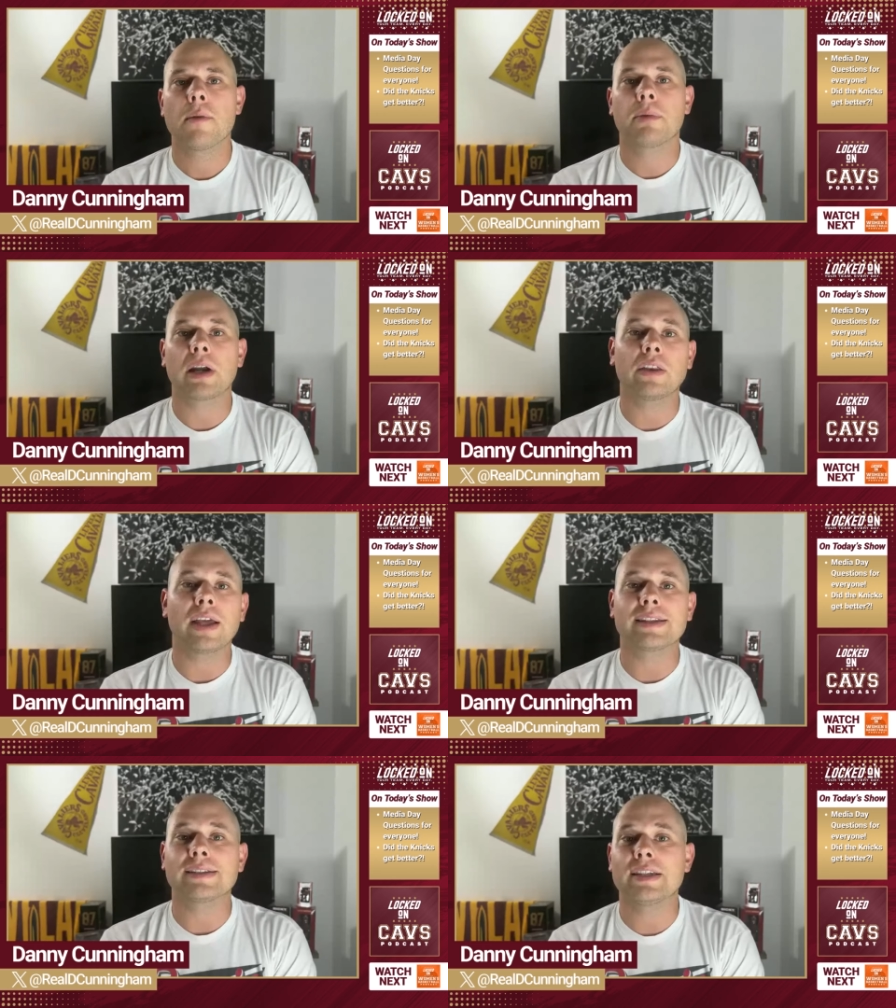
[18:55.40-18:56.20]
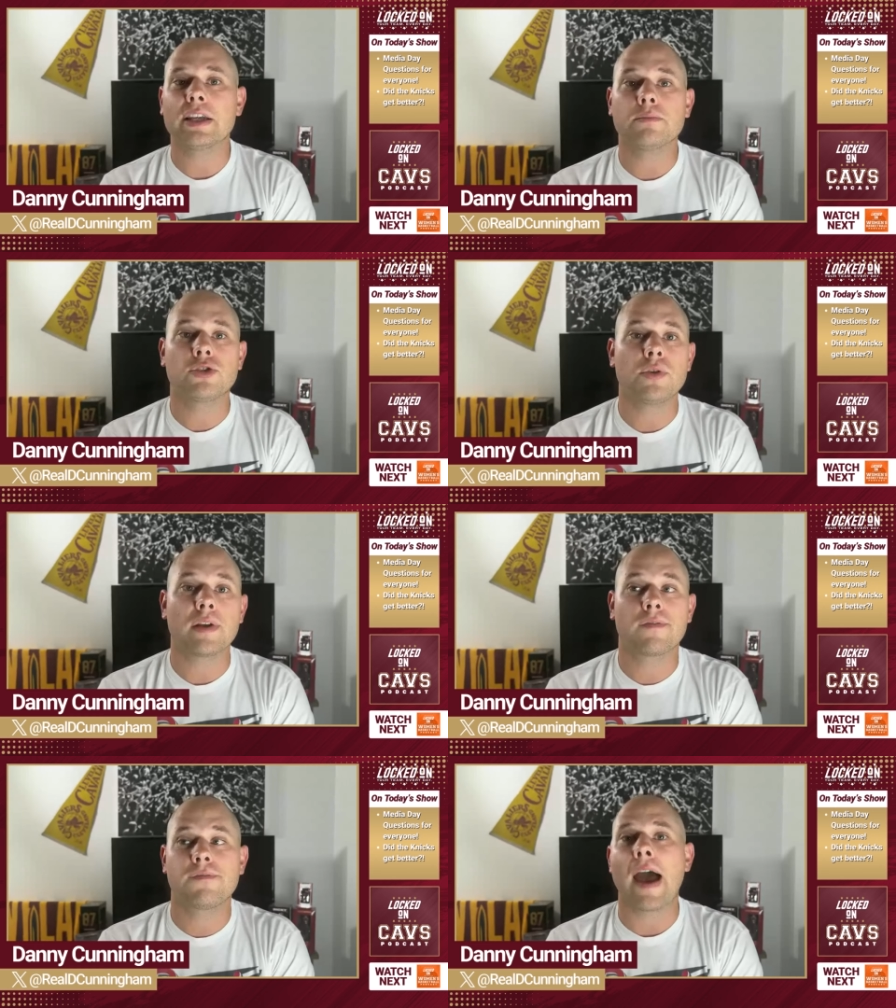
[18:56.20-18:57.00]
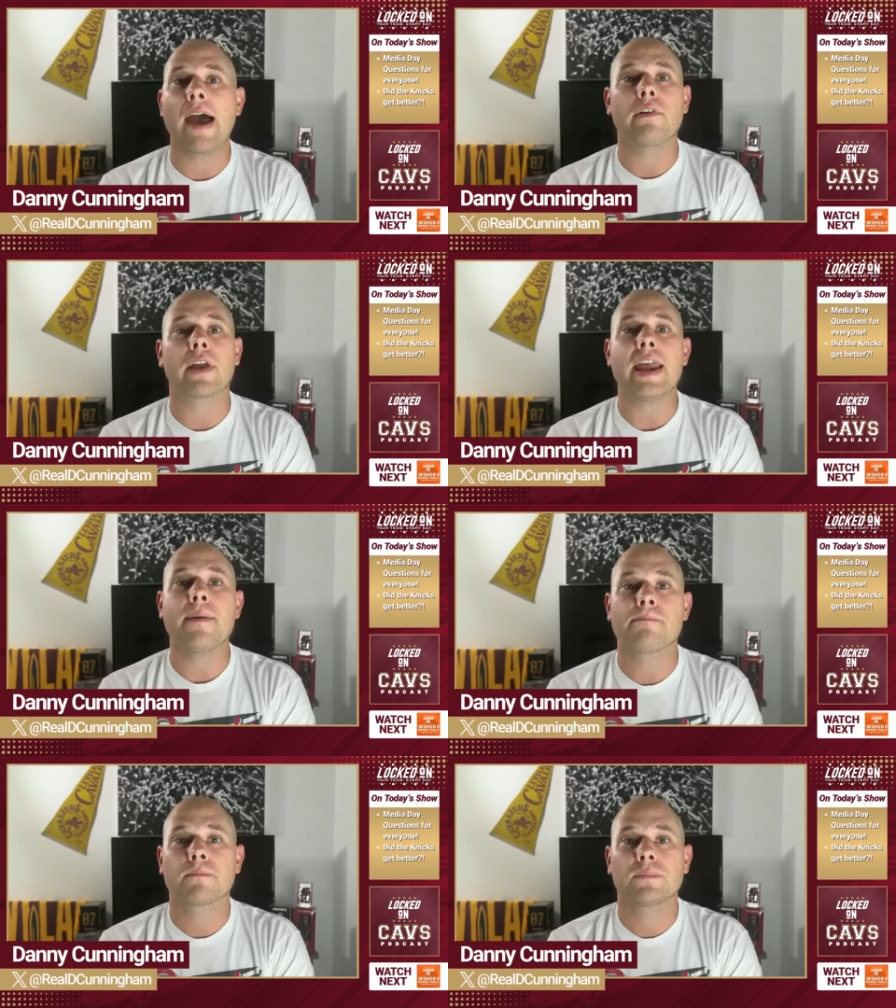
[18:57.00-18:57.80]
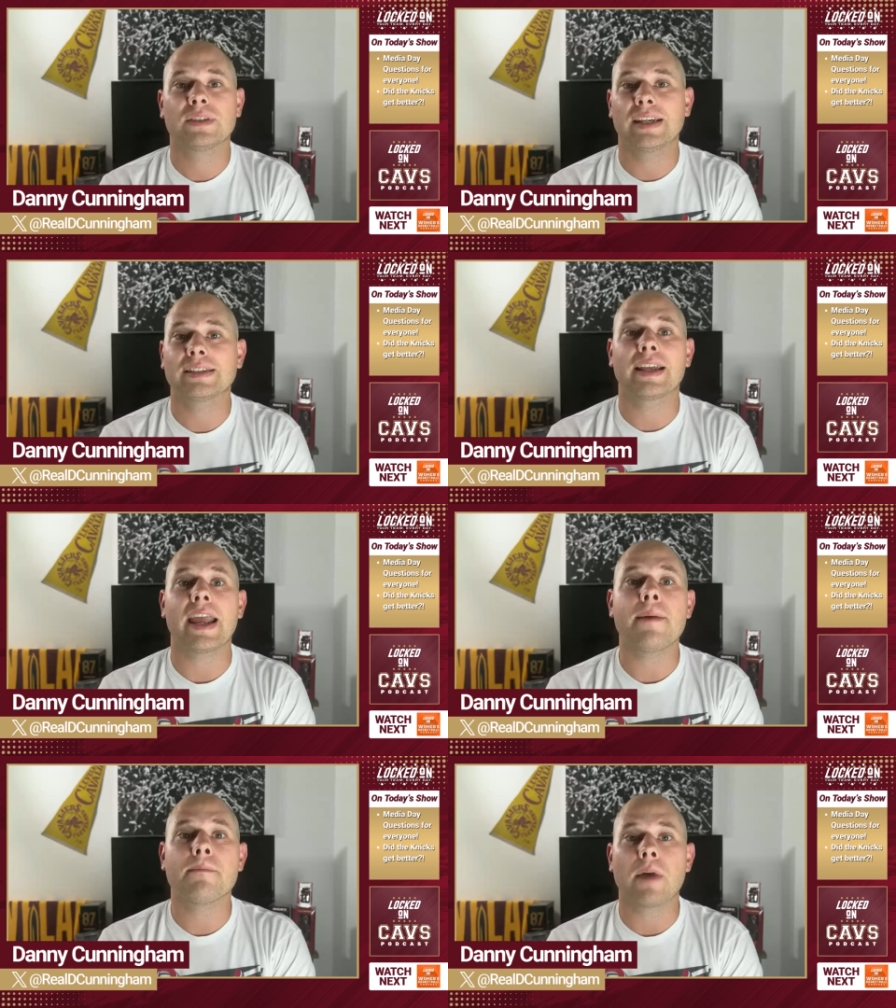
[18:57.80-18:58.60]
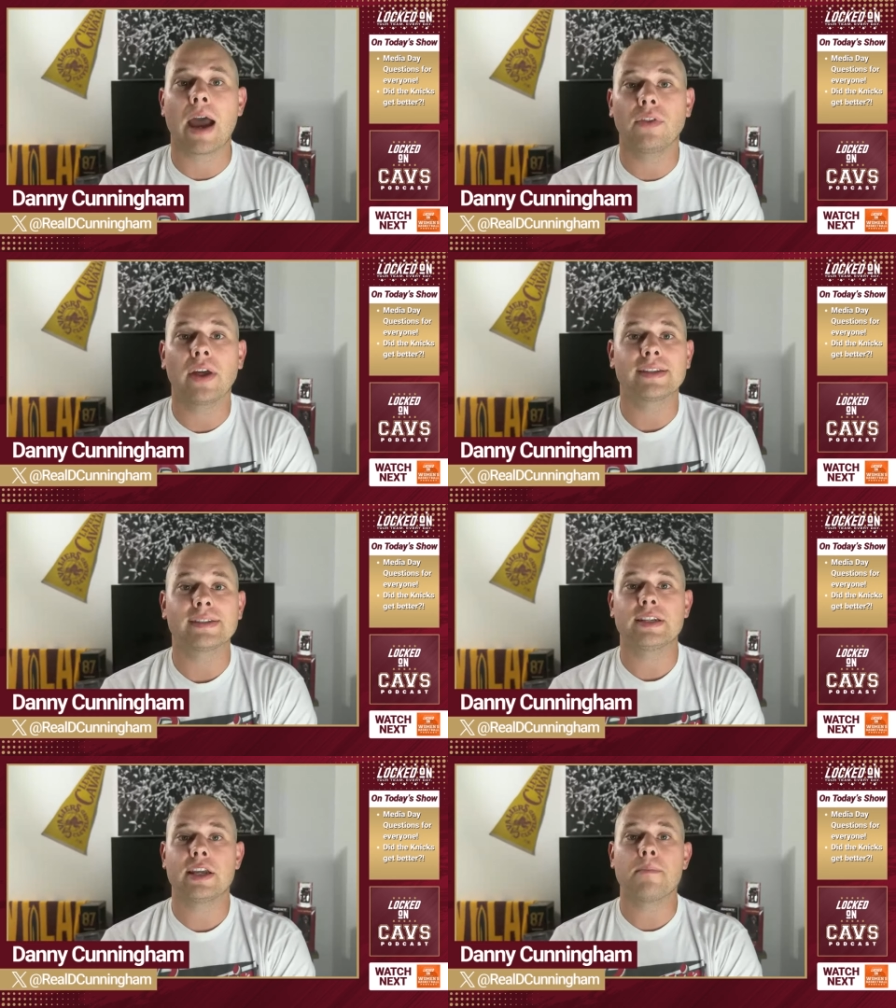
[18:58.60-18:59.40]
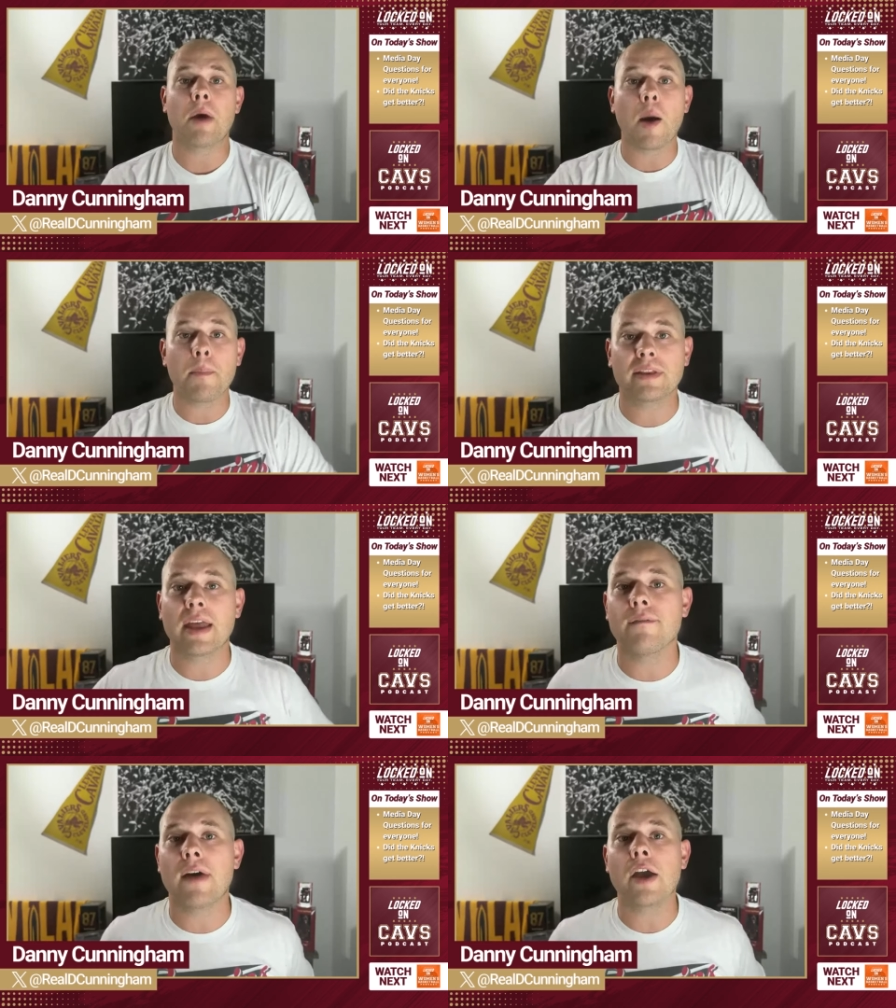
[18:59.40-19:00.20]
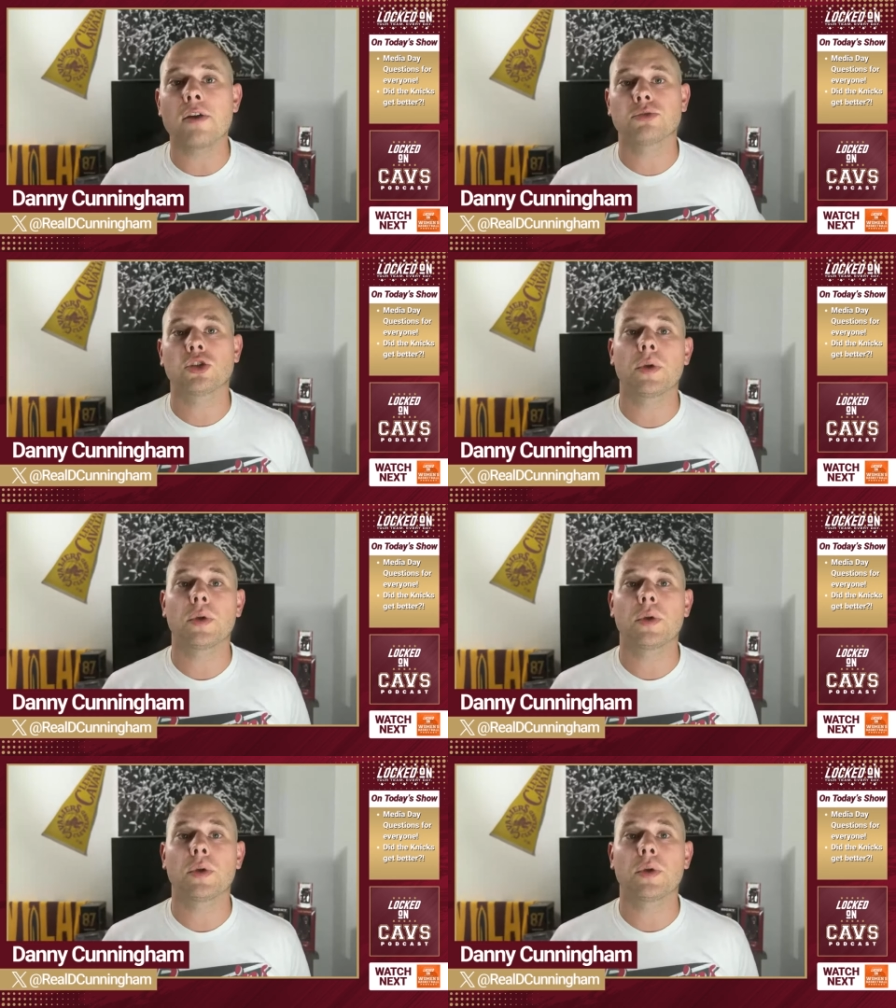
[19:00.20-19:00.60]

but I'd like to see him shooting five a game six a game. I'd like to see him upping that volume so